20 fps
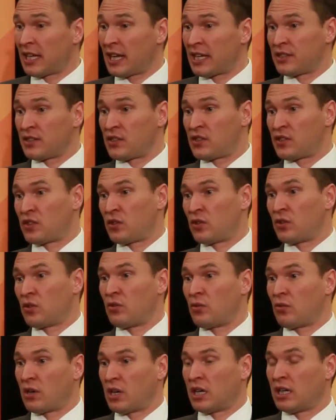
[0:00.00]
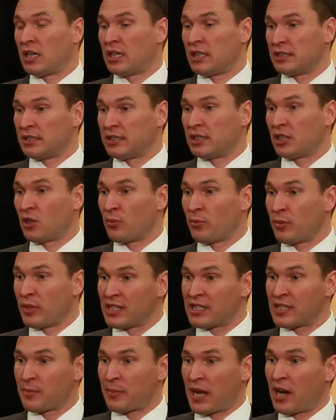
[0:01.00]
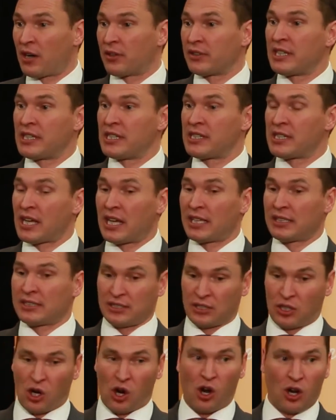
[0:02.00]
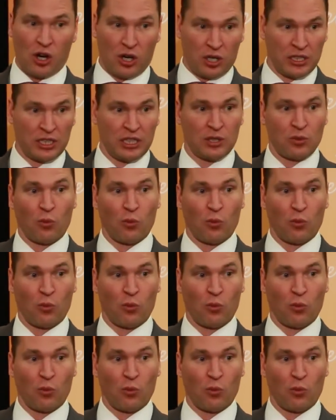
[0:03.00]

And so, municipalities that are